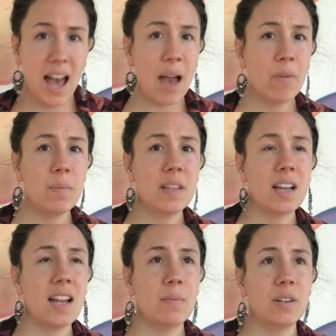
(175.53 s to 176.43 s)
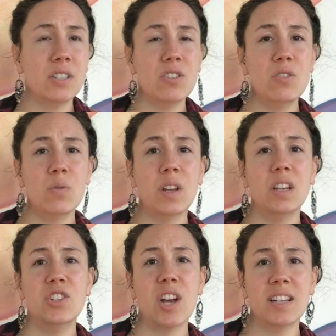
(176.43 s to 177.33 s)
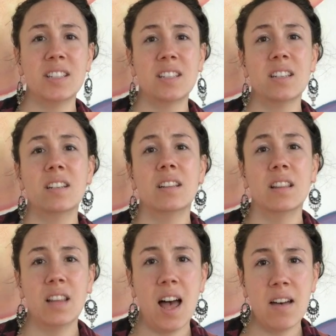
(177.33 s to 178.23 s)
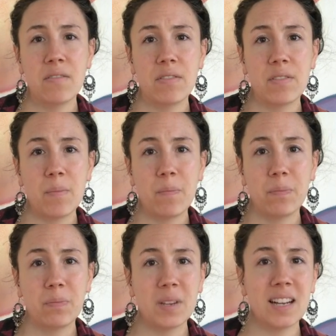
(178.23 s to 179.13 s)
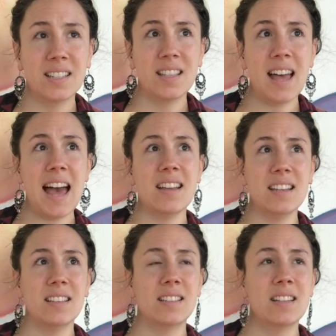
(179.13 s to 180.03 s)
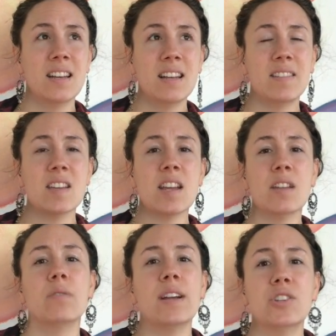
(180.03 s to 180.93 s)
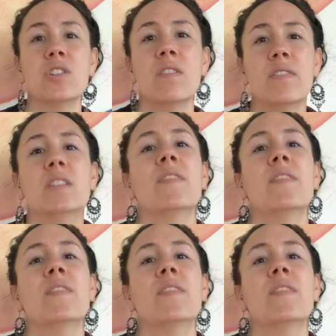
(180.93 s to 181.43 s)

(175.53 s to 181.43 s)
I want to be the kind of person who can just love, because that is the iteration of the